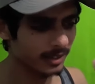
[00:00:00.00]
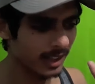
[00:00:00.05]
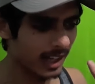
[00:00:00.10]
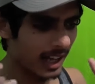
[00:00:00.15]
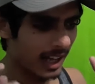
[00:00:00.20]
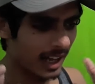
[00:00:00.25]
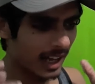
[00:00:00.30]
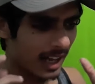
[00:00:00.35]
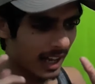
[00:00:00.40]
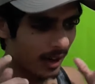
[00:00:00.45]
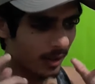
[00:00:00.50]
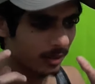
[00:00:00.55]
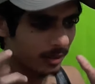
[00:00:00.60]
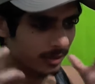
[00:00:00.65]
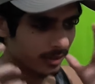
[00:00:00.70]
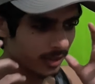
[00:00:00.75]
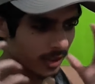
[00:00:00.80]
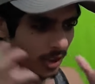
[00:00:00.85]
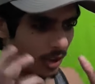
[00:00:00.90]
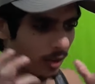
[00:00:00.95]
I
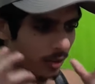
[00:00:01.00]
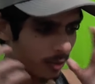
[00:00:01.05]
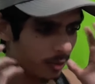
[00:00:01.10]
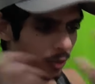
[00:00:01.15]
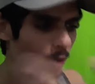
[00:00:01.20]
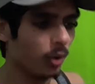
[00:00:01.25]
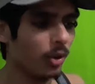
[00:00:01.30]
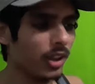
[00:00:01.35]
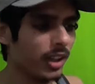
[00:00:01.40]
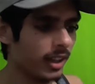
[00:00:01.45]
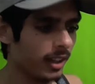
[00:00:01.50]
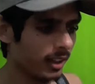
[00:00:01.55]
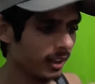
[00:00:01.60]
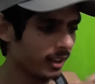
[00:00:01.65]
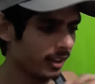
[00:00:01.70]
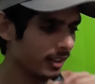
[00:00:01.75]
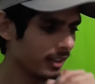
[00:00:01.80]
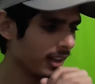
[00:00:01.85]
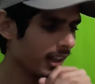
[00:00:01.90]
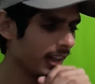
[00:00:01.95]
don't, you know,
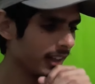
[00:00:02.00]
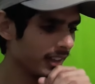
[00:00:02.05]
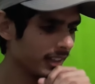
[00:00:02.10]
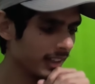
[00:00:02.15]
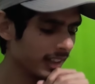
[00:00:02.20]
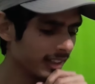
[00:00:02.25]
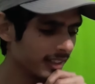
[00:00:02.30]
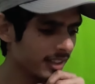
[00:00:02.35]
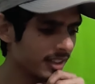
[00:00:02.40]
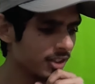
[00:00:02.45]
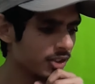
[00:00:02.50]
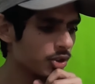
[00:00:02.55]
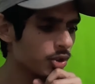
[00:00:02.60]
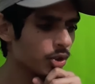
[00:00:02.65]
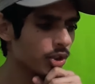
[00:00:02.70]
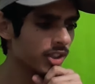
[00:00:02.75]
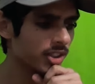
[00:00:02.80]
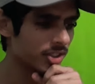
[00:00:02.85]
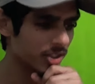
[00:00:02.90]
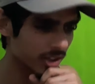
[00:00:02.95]
fully like listen
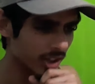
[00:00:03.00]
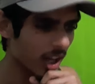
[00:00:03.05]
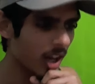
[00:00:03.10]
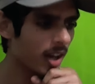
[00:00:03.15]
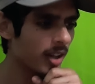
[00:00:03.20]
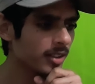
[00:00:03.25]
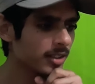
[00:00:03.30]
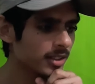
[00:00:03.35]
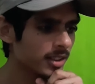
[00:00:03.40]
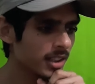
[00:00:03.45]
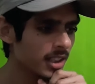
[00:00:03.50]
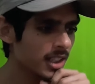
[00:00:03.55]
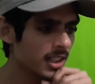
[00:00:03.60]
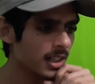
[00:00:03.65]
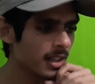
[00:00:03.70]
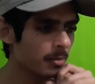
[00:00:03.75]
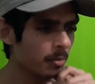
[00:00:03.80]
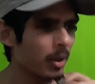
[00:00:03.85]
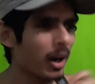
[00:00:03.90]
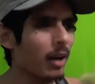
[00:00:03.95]
to the song,
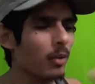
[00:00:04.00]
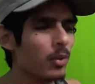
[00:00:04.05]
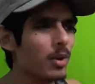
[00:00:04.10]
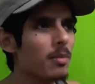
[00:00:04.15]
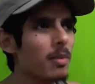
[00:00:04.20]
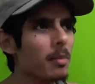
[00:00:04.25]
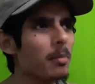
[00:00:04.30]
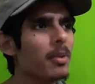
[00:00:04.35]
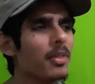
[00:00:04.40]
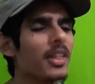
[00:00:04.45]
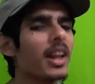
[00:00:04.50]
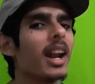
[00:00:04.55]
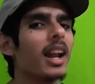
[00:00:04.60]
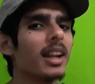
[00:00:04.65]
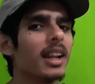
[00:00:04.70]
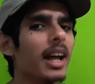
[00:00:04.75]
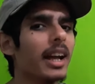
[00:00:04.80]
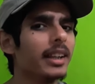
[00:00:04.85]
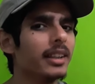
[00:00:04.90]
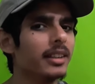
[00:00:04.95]
but I remember that I
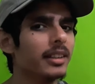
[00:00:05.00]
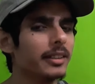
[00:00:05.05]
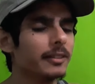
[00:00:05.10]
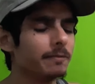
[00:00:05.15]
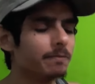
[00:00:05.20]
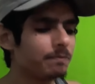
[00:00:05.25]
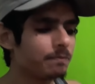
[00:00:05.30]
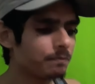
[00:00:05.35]
like it.